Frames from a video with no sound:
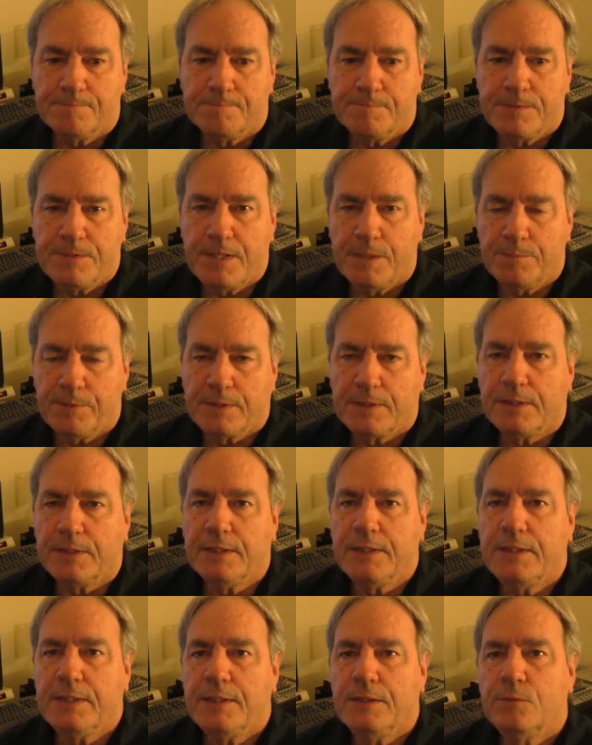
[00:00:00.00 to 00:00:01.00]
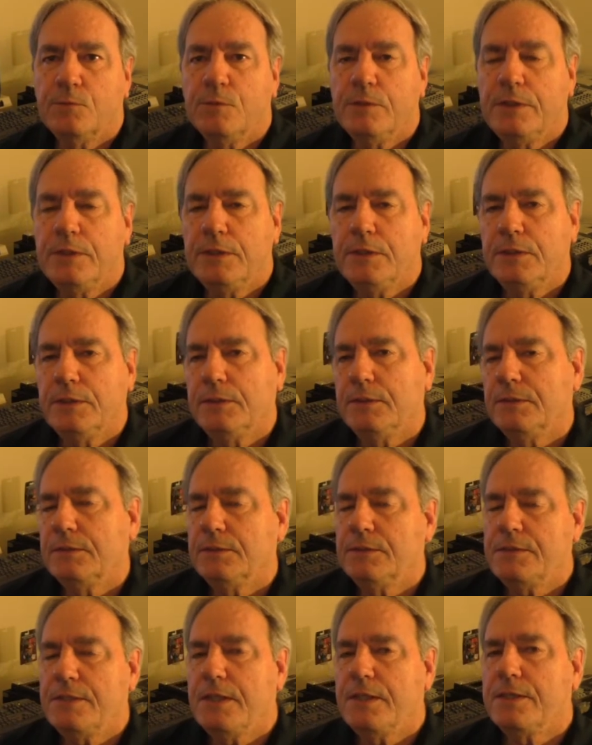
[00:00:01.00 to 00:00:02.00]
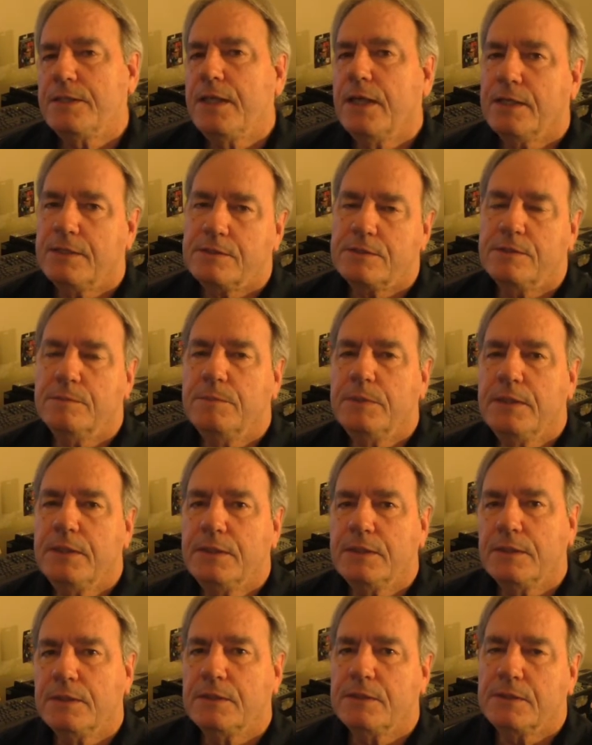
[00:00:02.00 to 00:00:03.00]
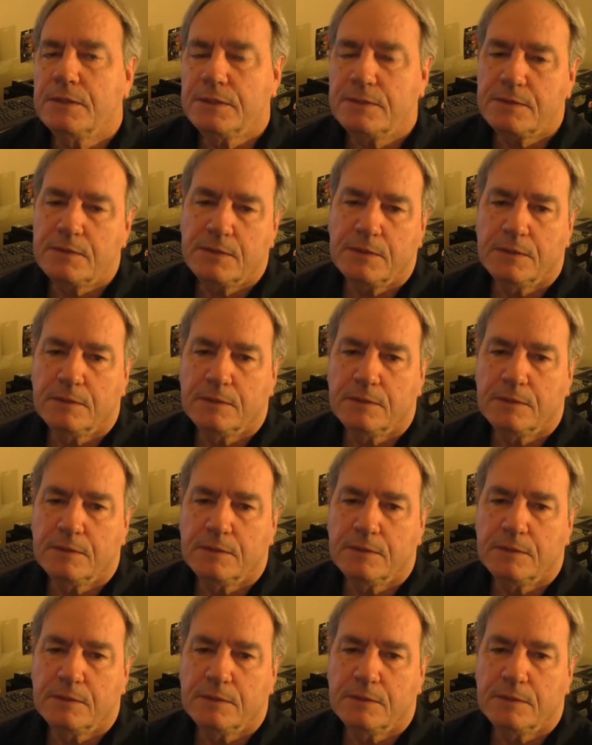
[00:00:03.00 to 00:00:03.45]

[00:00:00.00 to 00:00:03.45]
Typically, we take that to mean that